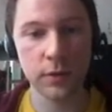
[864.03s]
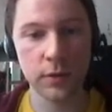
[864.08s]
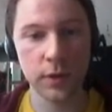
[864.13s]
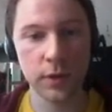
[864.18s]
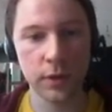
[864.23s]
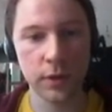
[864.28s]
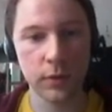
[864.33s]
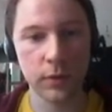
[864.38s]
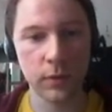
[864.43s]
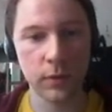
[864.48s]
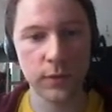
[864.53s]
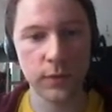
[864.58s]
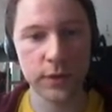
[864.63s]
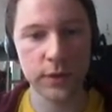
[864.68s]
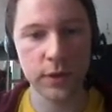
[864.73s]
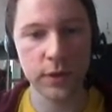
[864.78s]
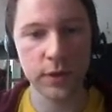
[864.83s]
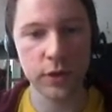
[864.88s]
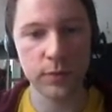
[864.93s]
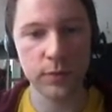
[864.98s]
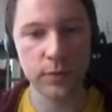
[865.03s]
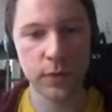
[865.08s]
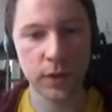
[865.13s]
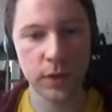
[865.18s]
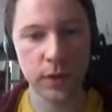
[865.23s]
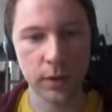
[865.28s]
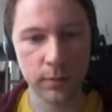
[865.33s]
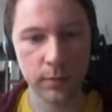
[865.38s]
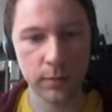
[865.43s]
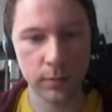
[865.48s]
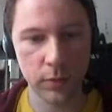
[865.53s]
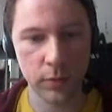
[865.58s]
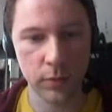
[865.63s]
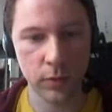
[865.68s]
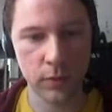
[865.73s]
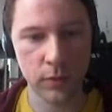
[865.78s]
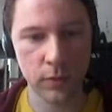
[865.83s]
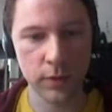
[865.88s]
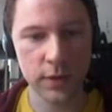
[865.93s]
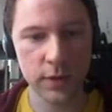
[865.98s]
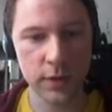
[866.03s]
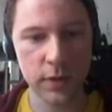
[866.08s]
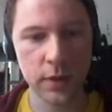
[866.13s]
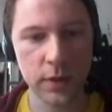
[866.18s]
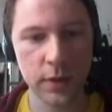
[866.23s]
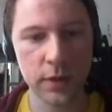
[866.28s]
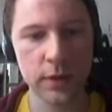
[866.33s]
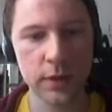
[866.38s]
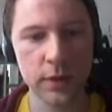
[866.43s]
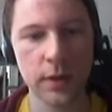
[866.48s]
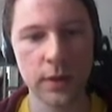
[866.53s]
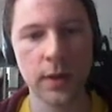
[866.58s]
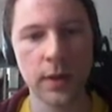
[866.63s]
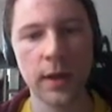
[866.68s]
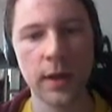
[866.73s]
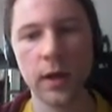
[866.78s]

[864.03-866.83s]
you can always reach me on this address.